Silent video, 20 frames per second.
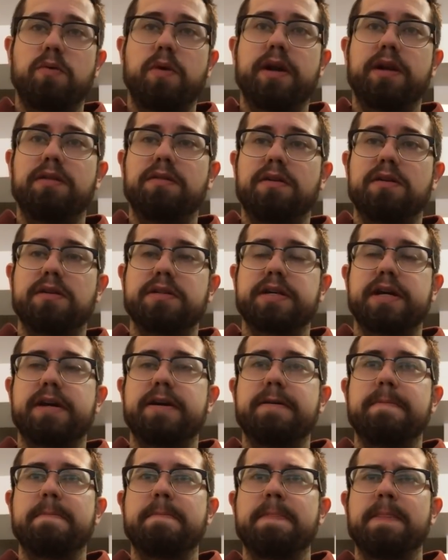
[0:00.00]
quite a long
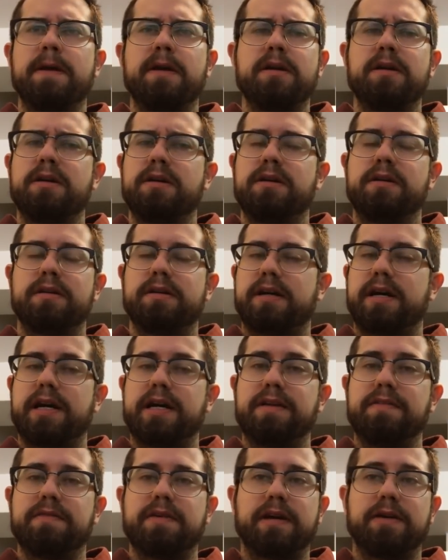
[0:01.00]
time.
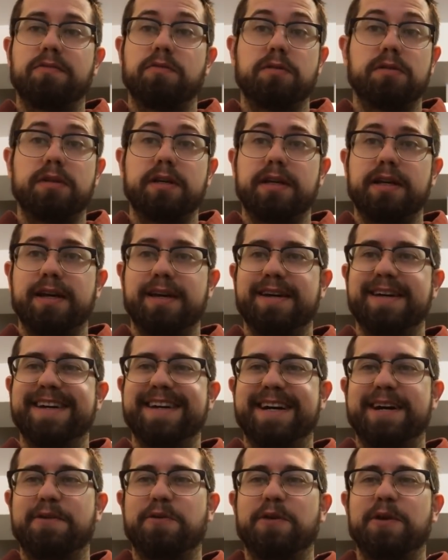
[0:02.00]
I really
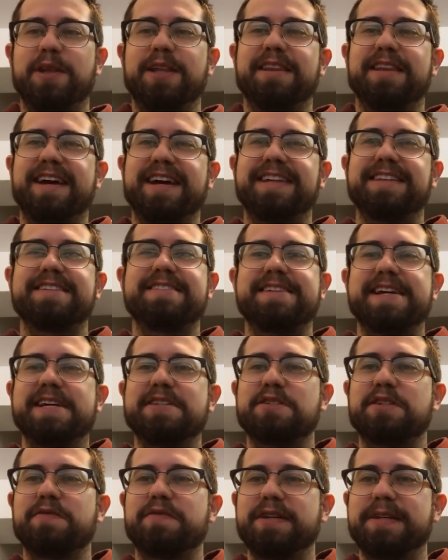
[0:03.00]
like the
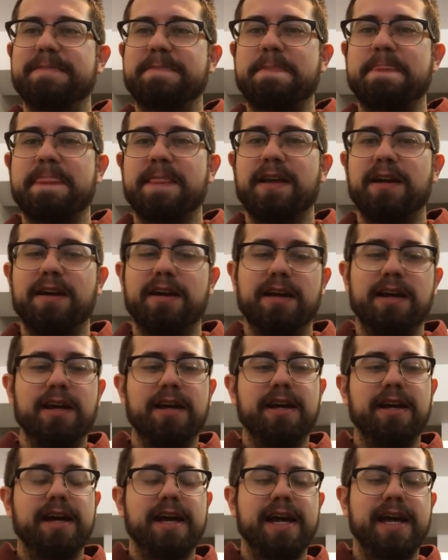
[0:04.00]
taste of it.
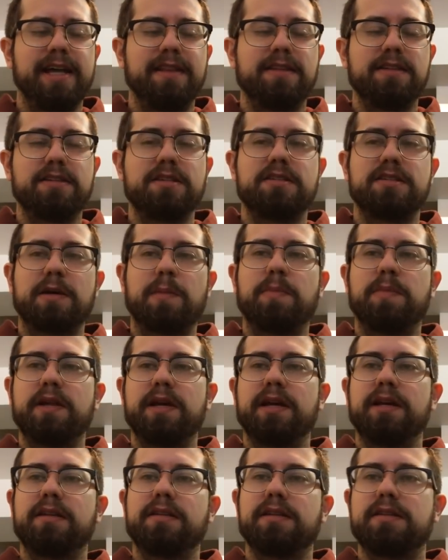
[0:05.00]
And this is
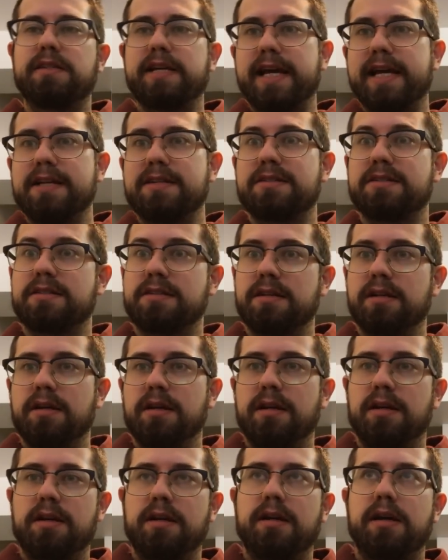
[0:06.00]
something, the taste
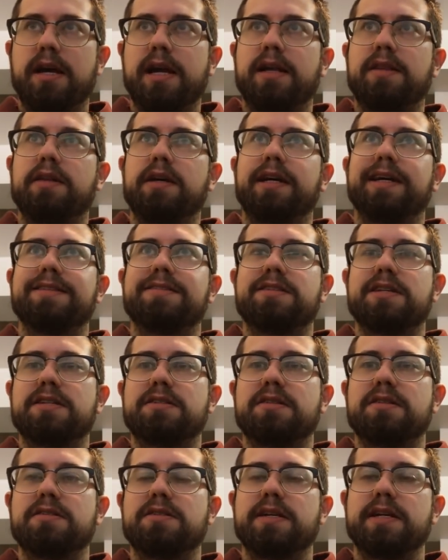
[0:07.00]
and the
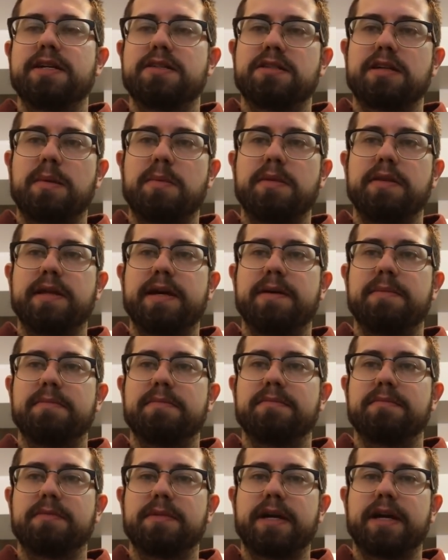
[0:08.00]
consistency is something that
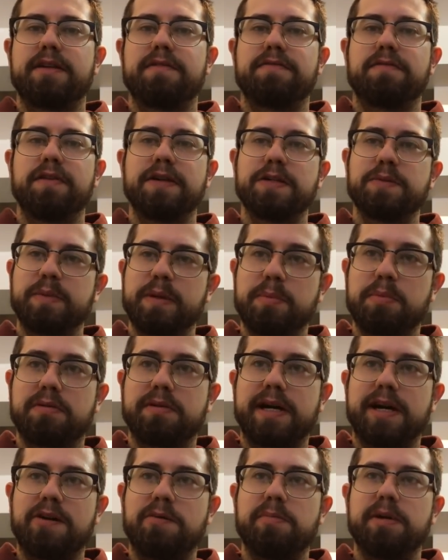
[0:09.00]
kind of freaks
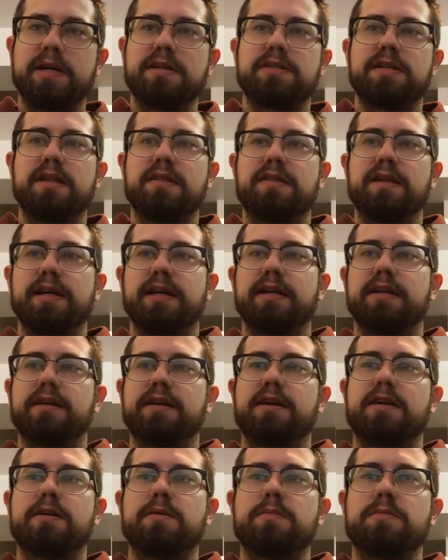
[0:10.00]
people out because they think it
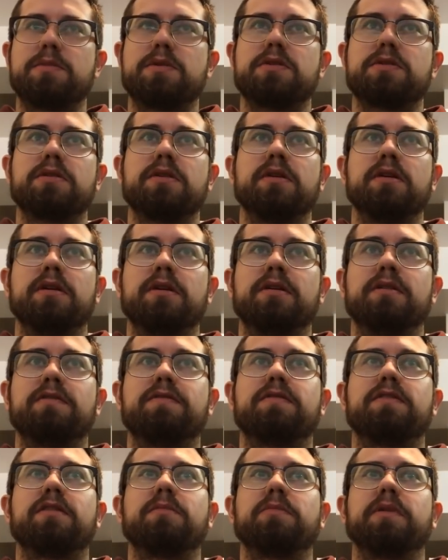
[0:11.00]
comes
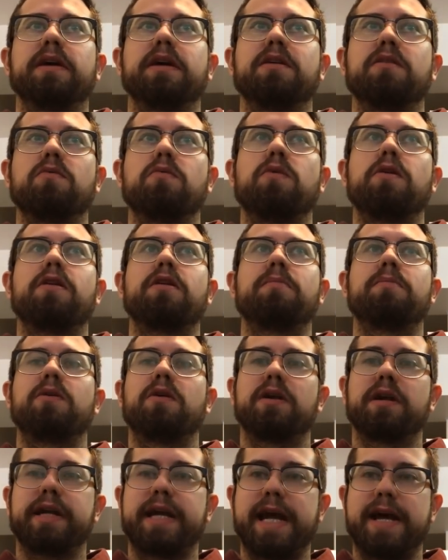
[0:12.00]
from like a worm
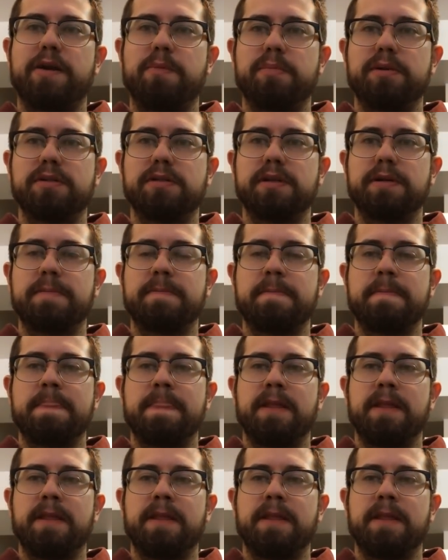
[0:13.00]
or a caterpillar.